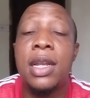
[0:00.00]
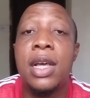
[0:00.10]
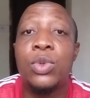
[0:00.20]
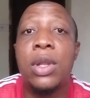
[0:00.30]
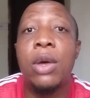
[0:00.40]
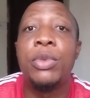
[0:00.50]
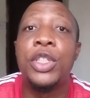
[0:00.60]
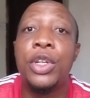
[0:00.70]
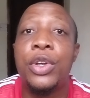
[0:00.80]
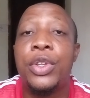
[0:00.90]
and that's what I'll be
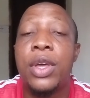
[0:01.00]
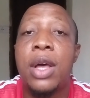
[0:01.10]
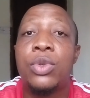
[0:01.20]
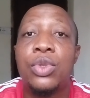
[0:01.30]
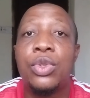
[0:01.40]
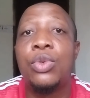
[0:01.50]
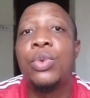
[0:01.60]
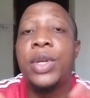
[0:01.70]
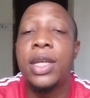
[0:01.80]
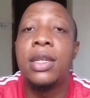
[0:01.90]
showing you how to
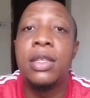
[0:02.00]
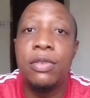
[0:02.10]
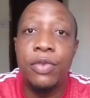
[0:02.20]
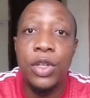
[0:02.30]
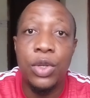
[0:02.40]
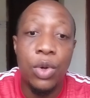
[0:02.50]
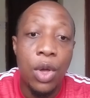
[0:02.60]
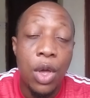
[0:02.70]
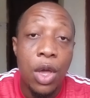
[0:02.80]
do in this video.